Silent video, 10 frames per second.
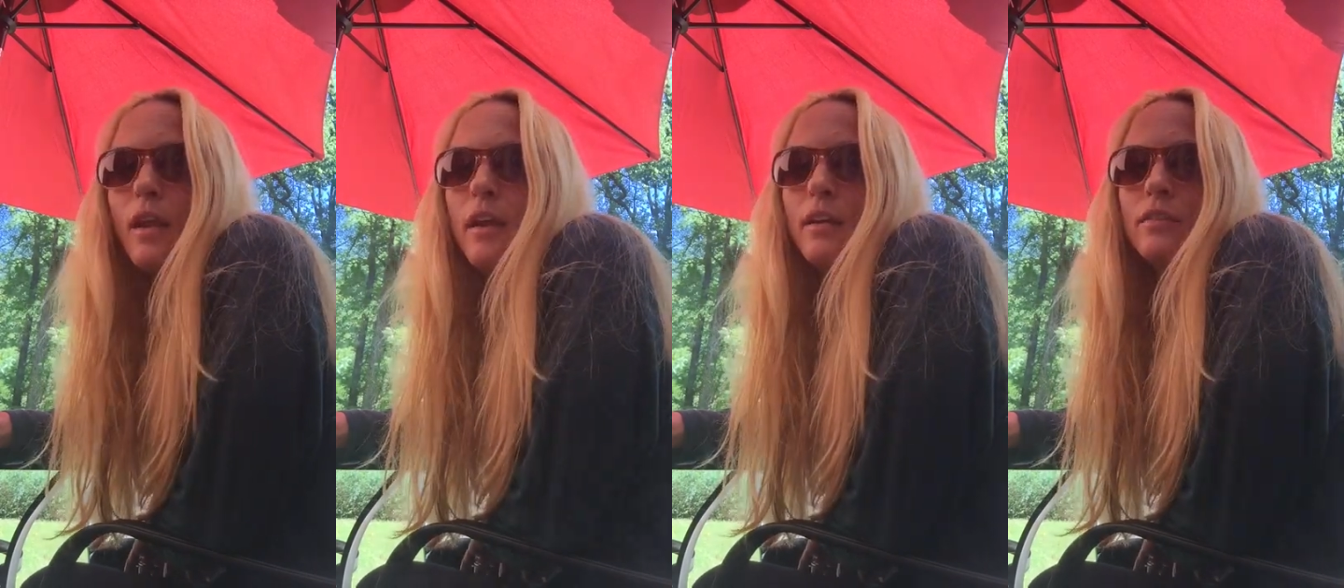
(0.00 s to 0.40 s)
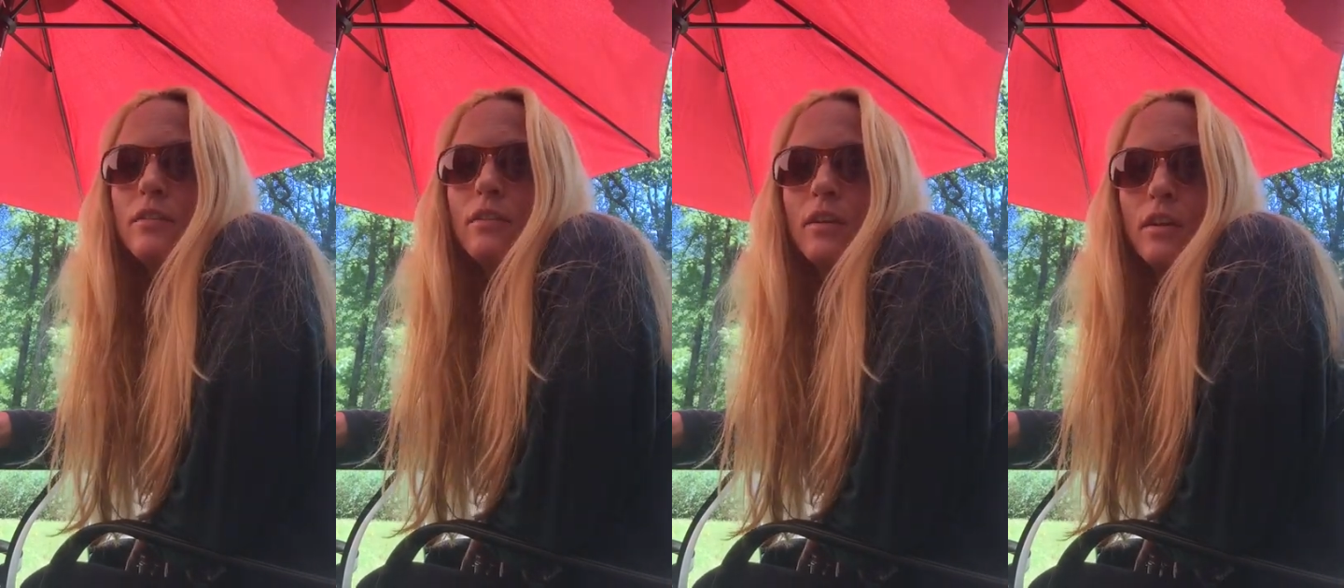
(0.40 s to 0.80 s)

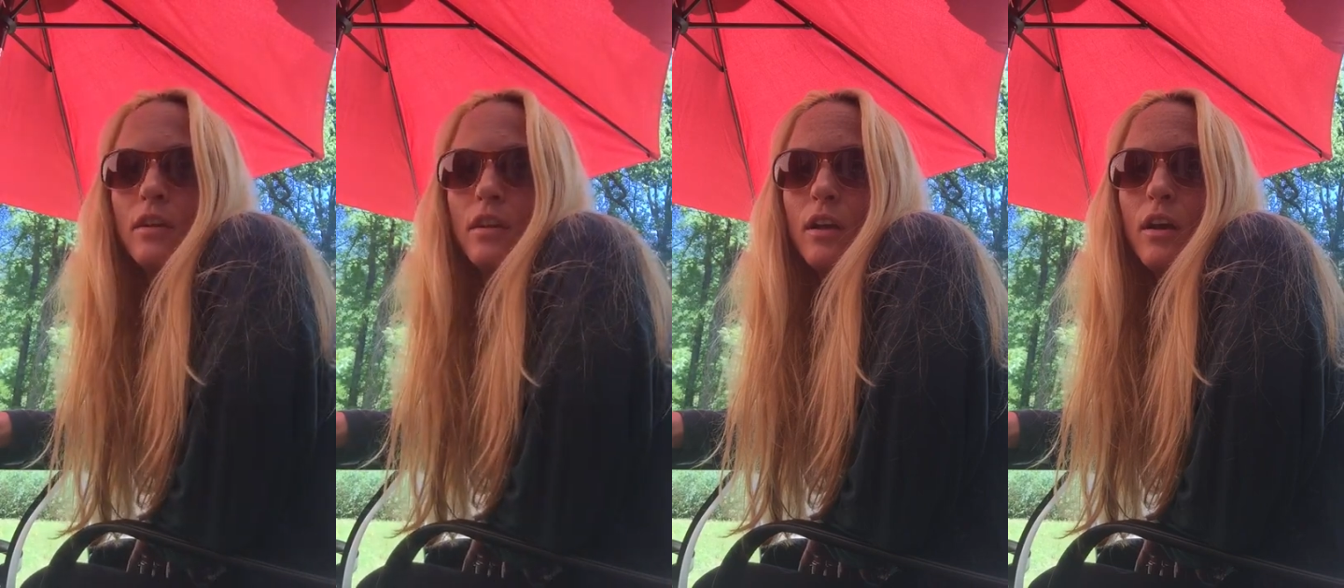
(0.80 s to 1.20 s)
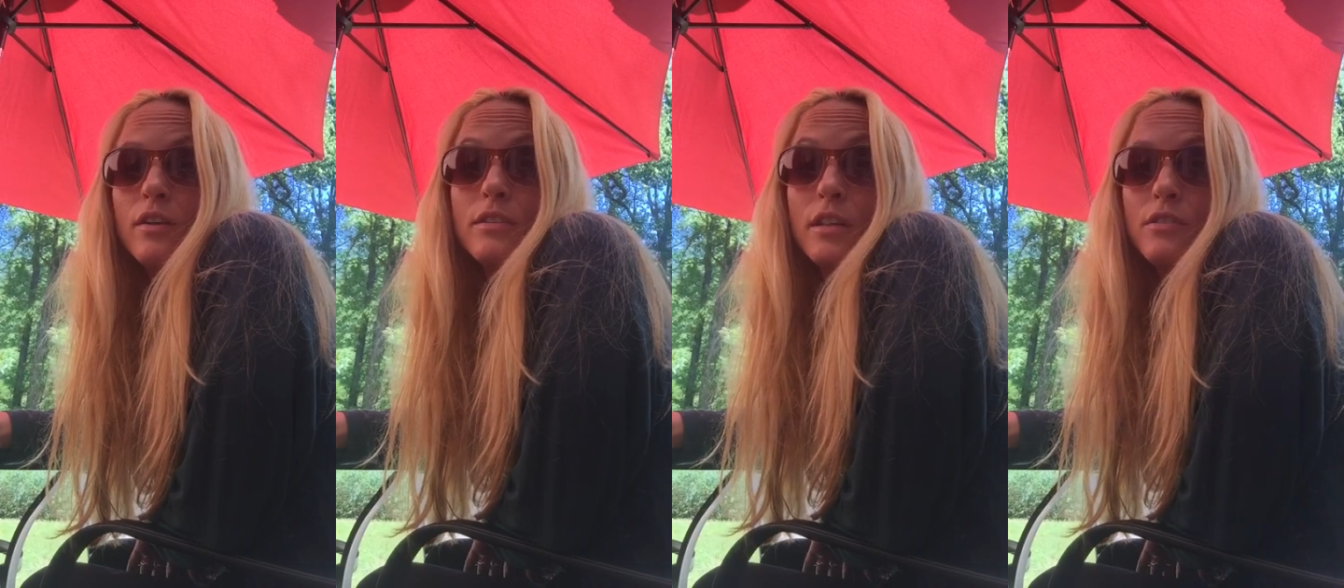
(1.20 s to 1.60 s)
And
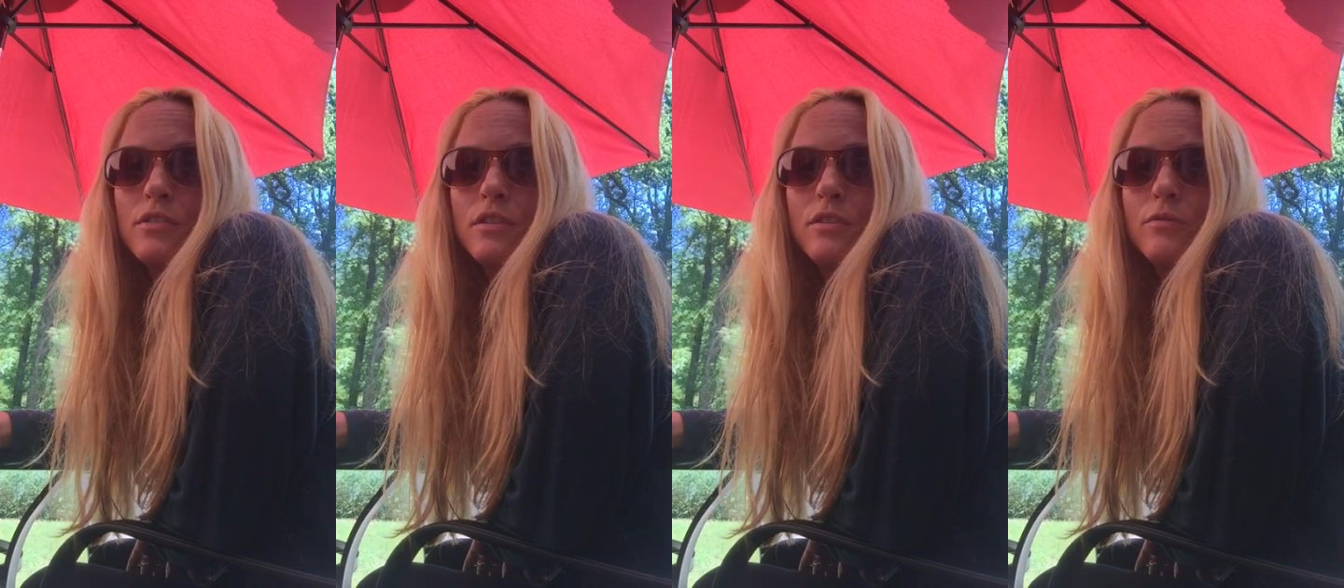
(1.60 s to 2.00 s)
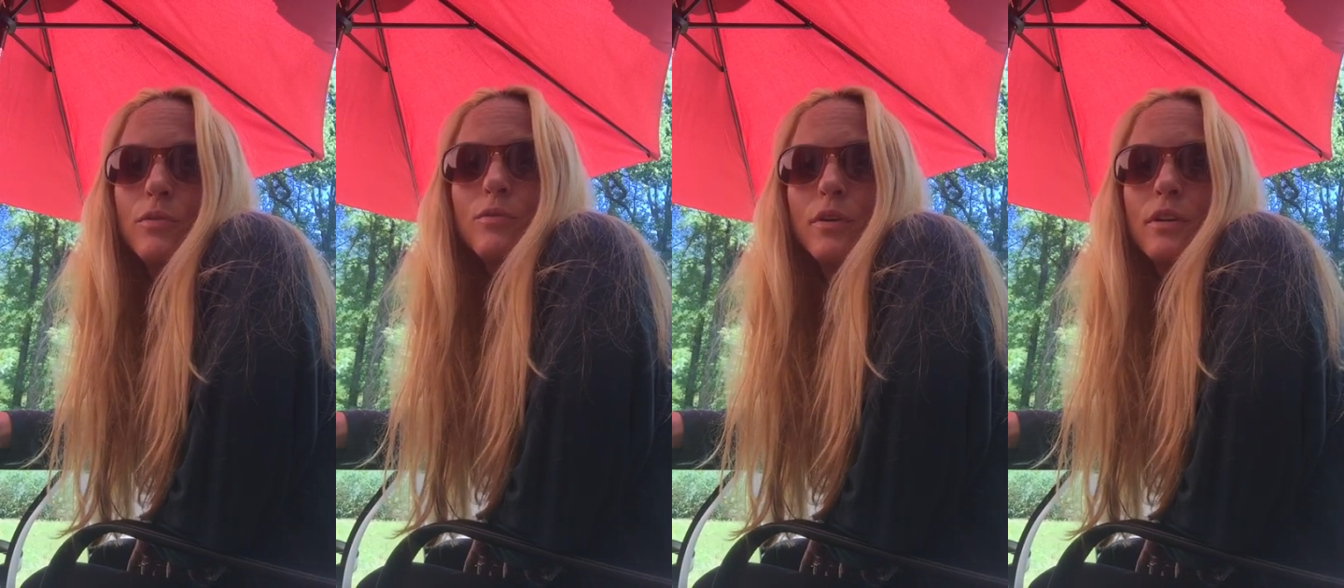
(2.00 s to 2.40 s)
our addiction,
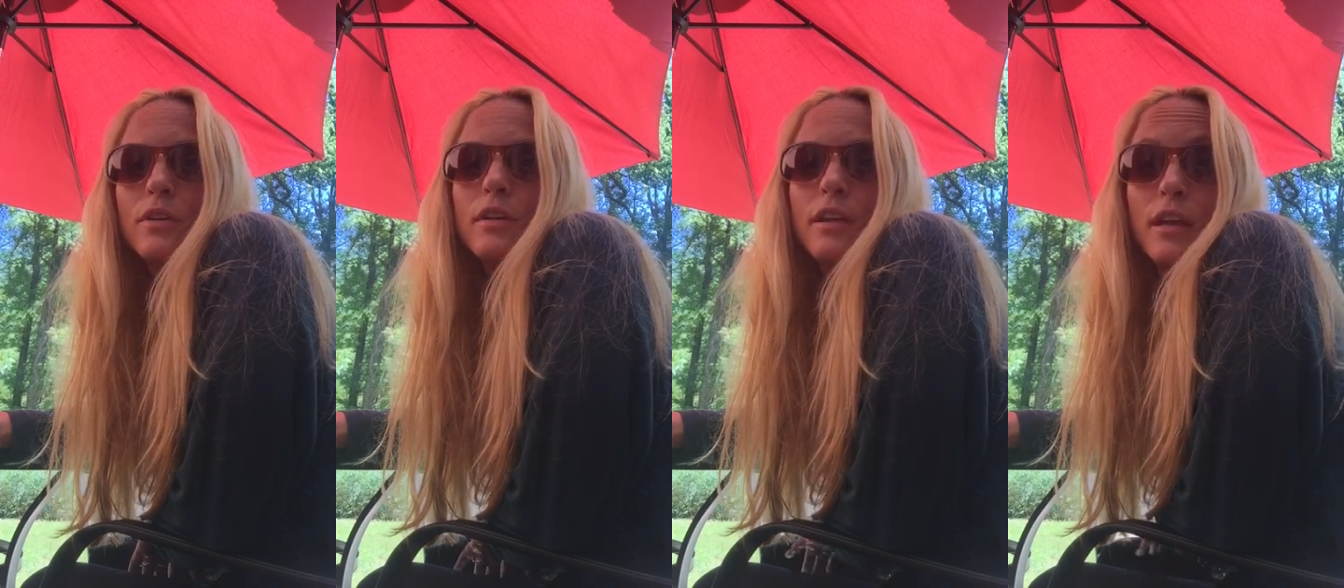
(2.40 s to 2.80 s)
when we're